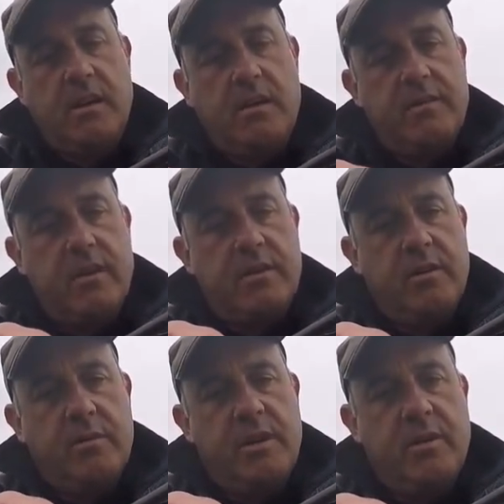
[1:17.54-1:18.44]
I've got a
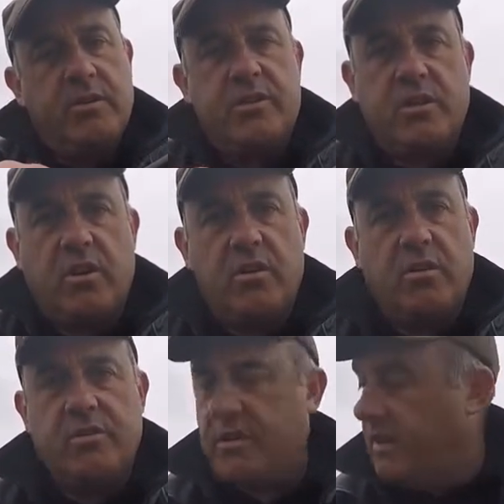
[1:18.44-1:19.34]
number 9 stop
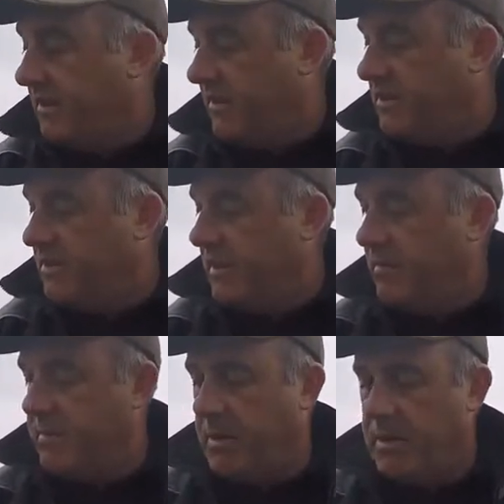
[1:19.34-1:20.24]
underneath as a
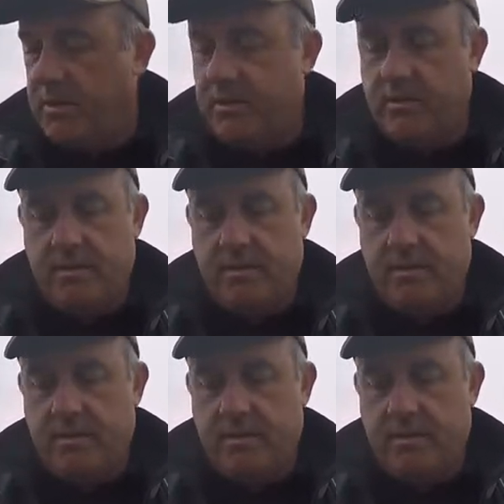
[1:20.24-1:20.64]
depth marker.